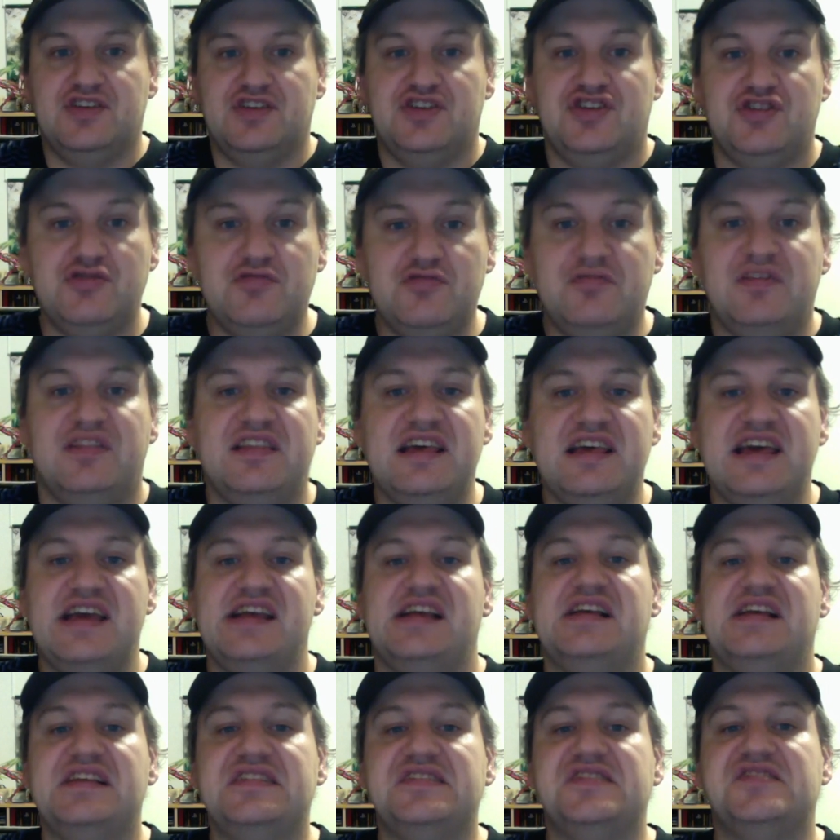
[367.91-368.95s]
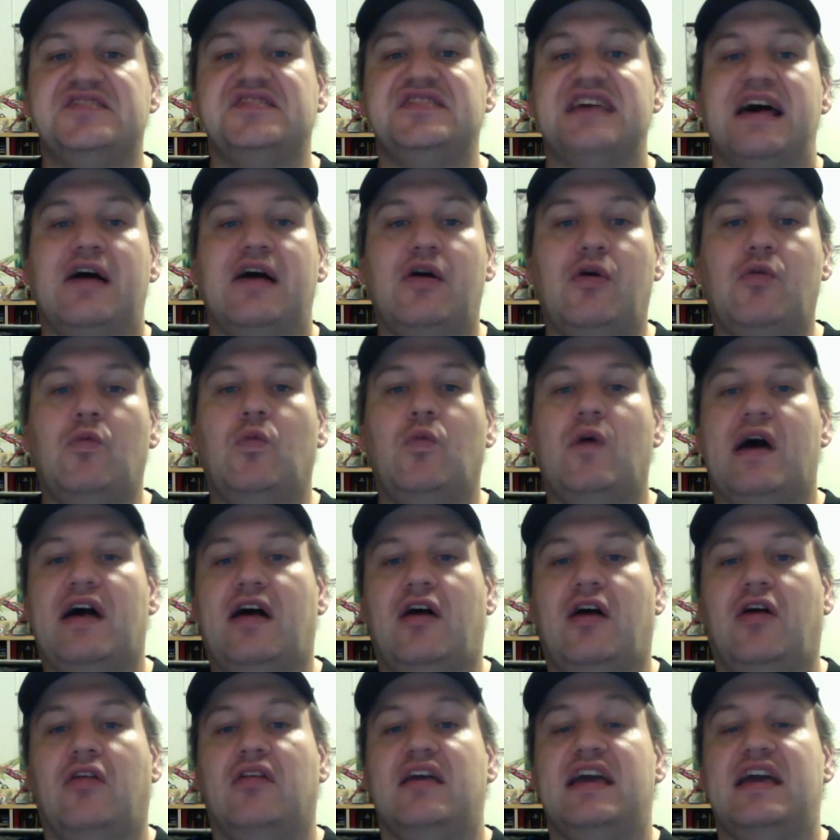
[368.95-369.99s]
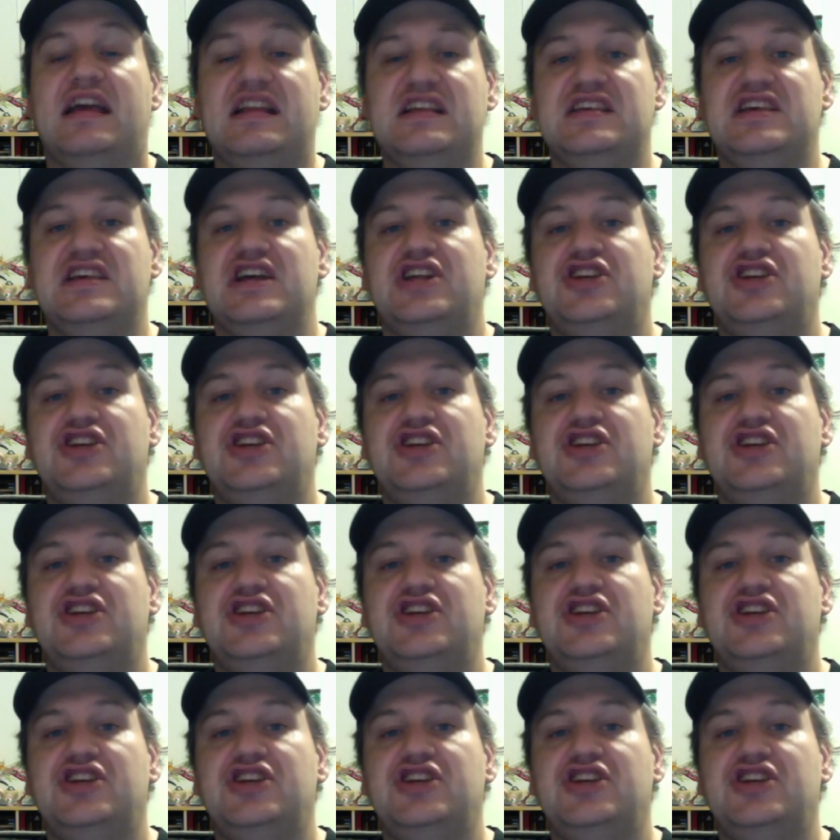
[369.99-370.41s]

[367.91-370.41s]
Cute things sell well and get